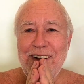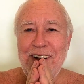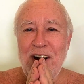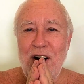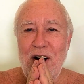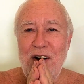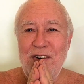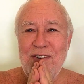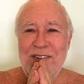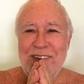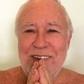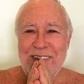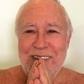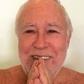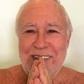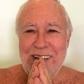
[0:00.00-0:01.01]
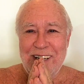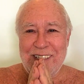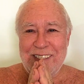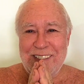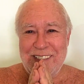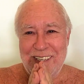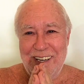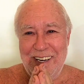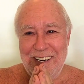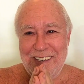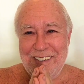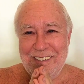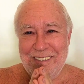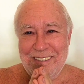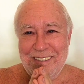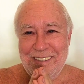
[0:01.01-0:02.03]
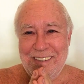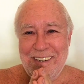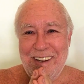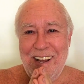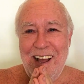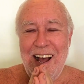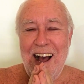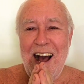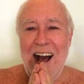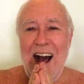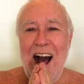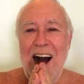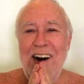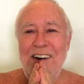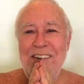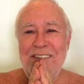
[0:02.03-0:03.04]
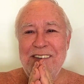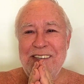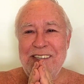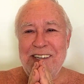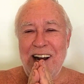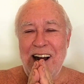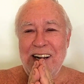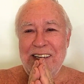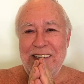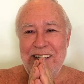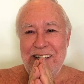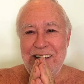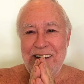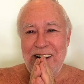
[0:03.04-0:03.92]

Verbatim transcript: Aum Tat Sat. Aum Shakti